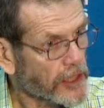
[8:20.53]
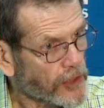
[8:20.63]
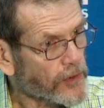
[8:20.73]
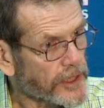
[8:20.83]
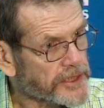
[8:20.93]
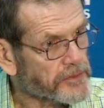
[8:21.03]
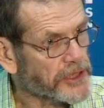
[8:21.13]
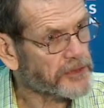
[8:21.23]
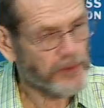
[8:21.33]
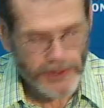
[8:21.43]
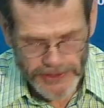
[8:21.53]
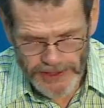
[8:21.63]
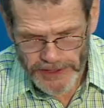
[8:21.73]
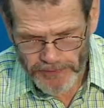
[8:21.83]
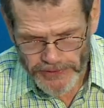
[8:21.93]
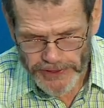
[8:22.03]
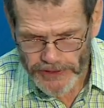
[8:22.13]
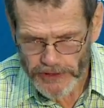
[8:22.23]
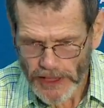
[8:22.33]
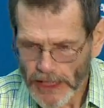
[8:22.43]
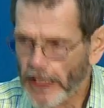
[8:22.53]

across multiple constituencies.